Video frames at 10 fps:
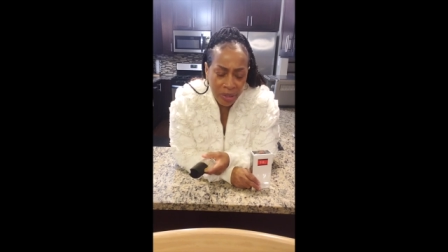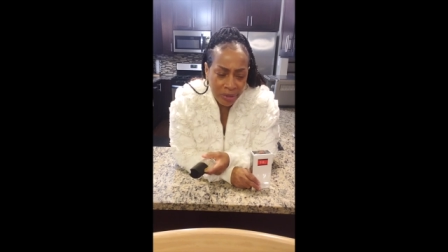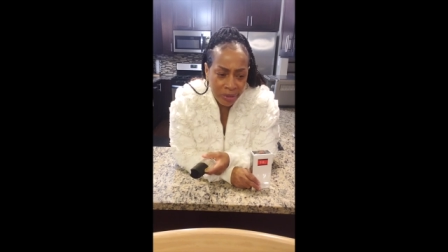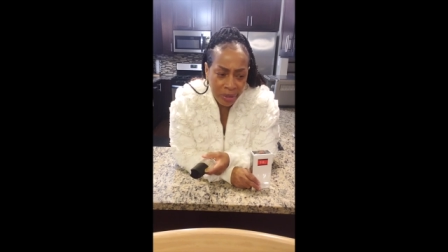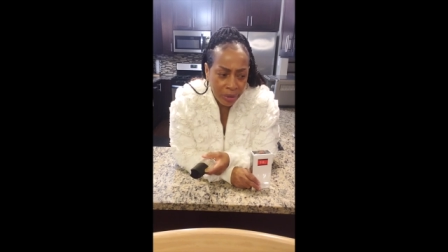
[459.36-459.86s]

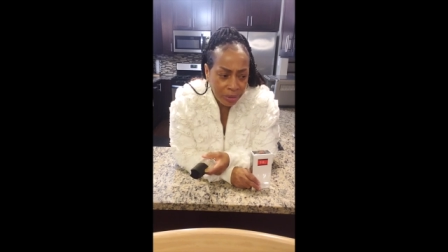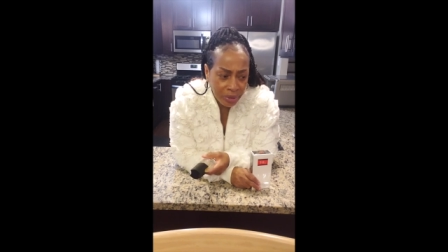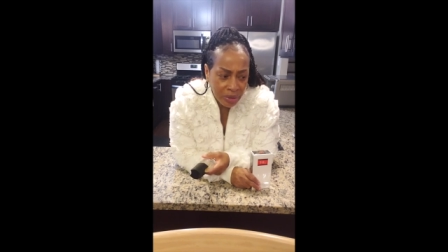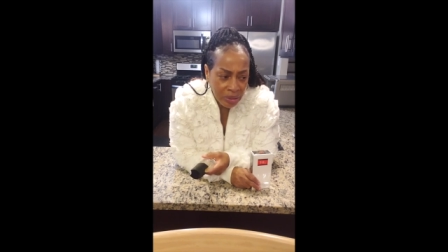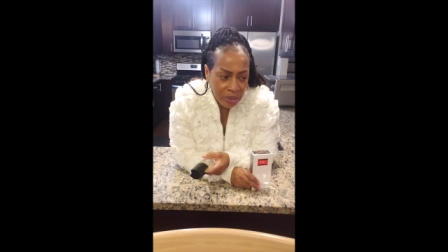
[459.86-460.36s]
you know,
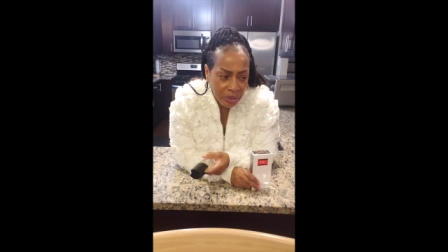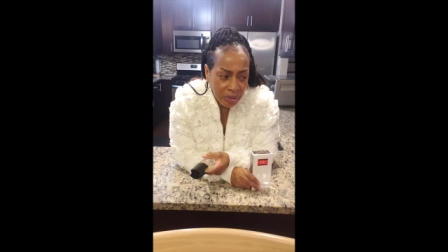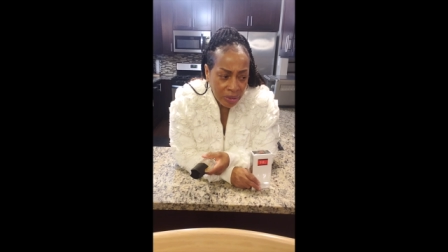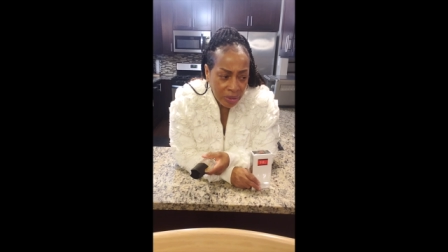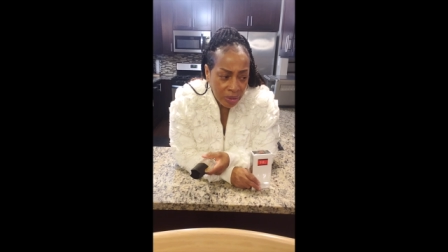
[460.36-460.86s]

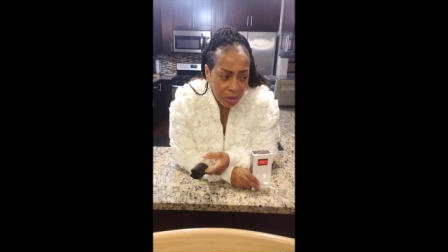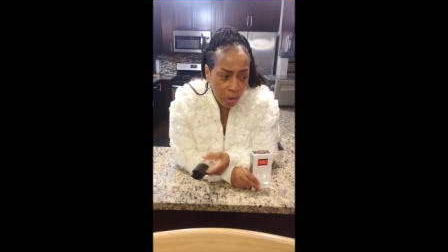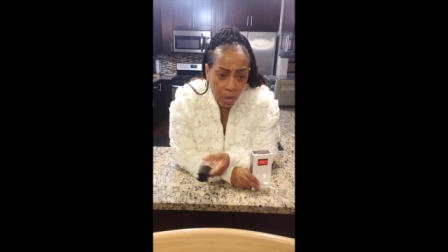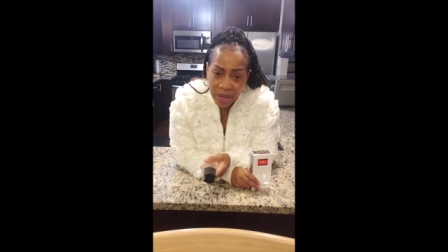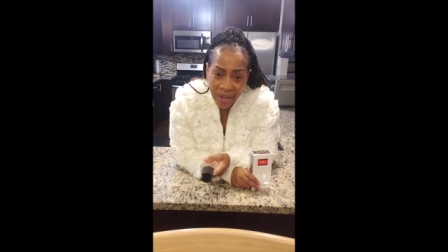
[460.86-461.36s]

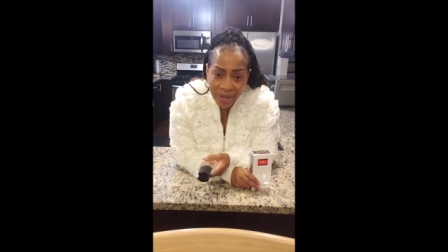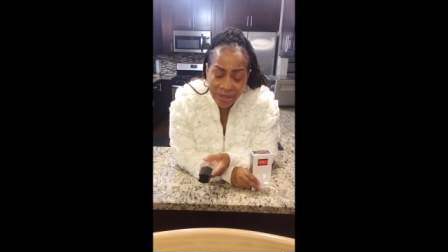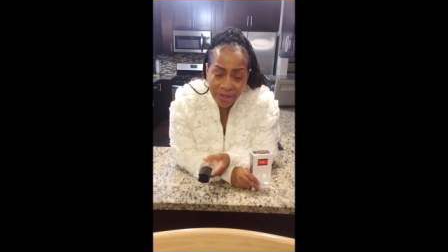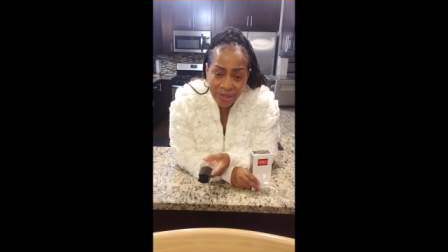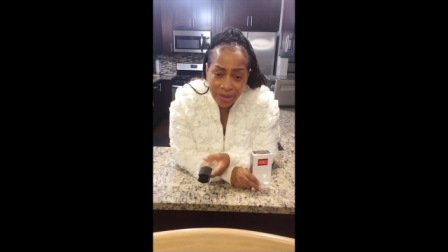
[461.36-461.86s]
or
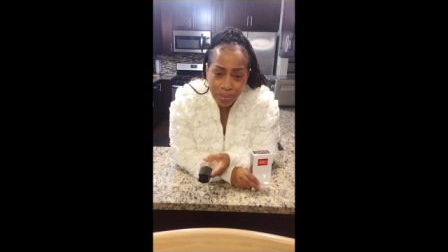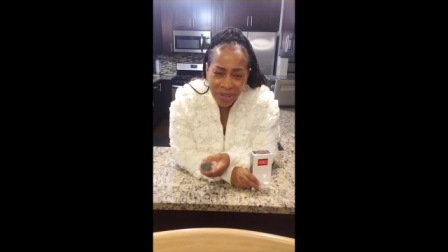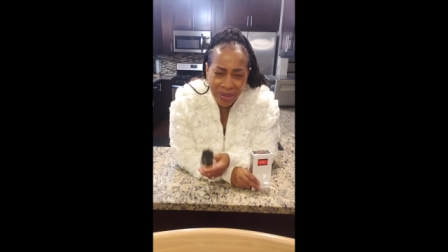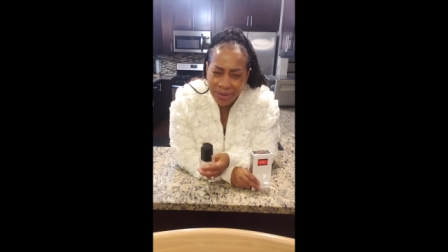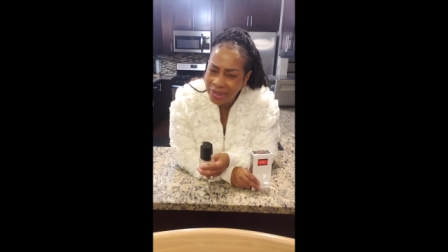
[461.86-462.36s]
lashes,
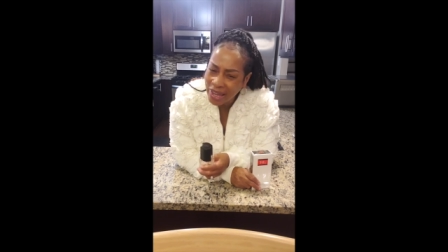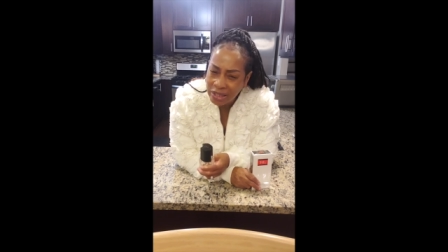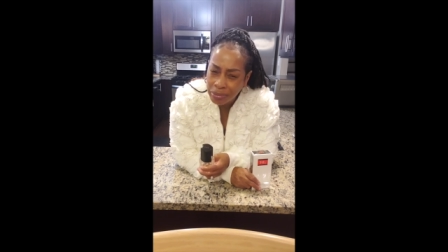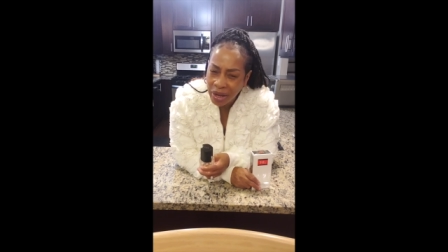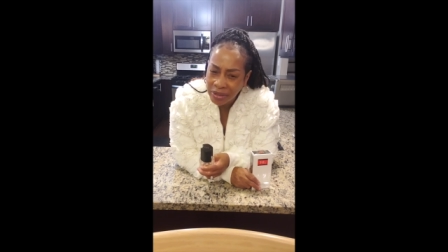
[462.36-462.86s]
but
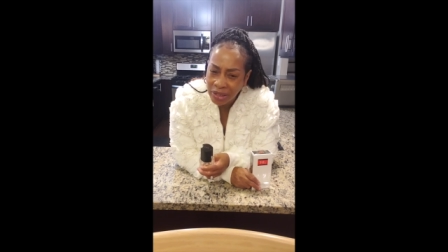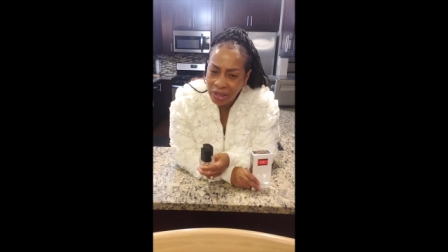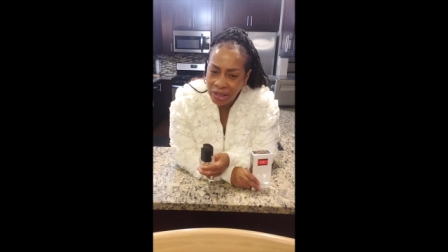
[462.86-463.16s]
that's about it.